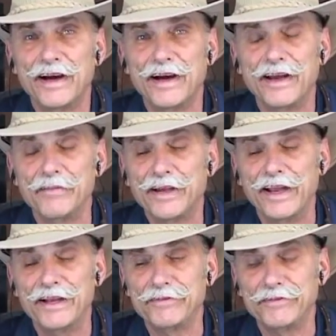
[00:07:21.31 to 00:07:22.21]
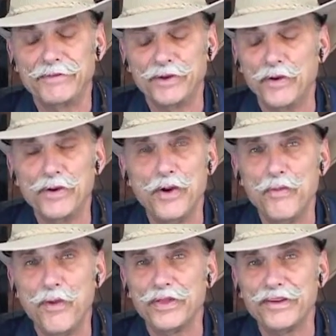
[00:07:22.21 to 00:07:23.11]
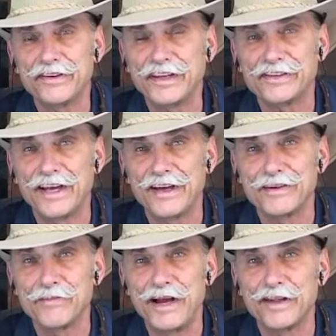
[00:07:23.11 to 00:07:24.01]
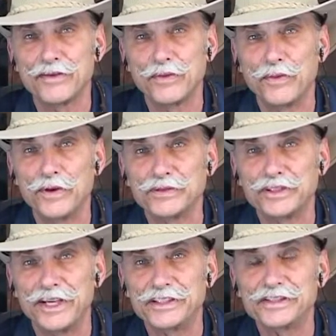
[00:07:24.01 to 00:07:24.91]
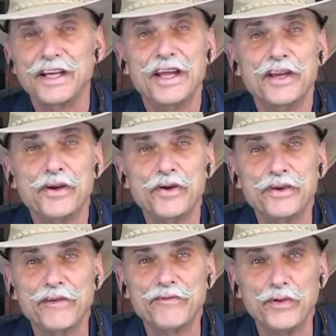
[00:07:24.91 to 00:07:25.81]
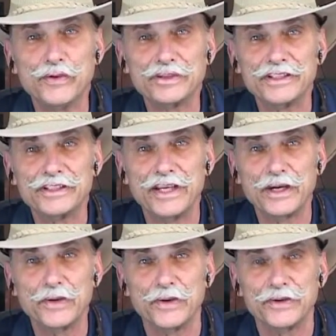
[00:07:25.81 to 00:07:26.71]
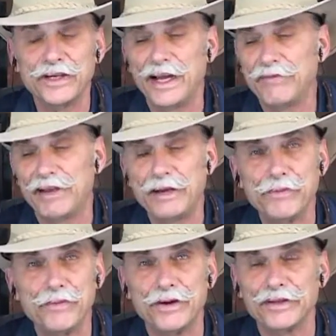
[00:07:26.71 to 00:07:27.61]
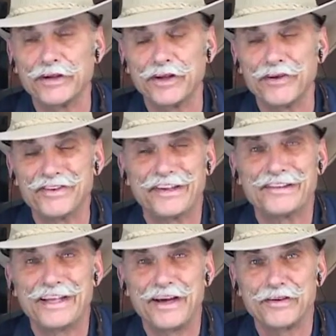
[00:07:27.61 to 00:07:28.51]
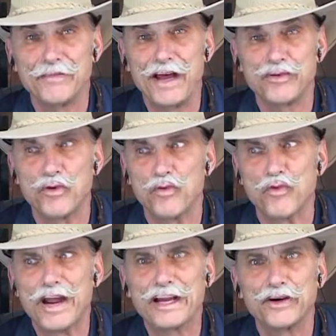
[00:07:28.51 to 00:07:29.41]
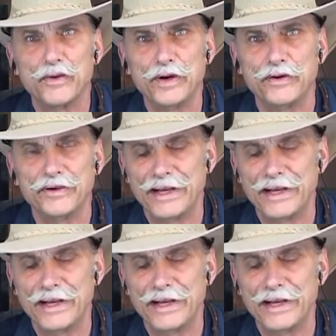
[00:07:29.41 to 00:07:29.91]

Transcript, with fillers: Uh, and don't go more than 6,000 miles on oil changes using full synthetic oil. Now, I have a lot of people out there that go 6,000 miles on regular oil.